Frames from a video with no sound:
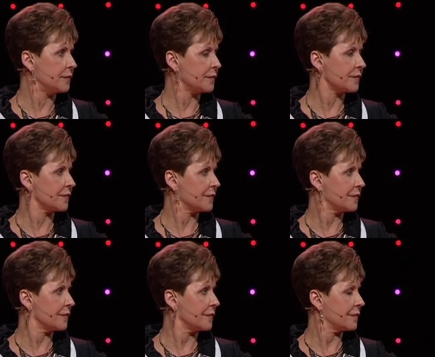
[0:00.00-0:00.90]

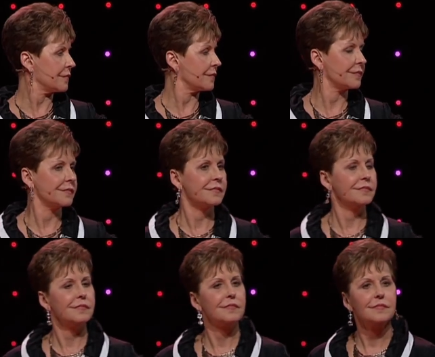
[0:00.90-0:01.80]

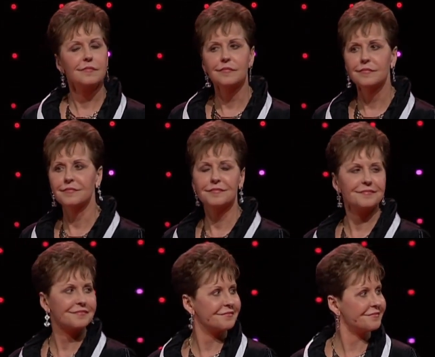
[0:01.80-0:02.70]

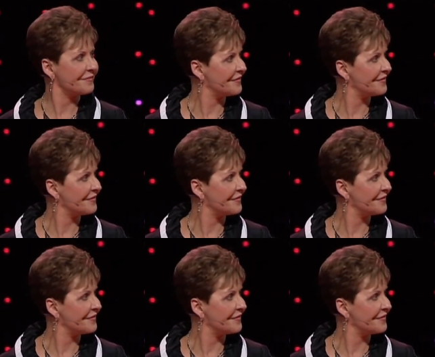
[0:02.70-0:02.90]
Nobody speaks.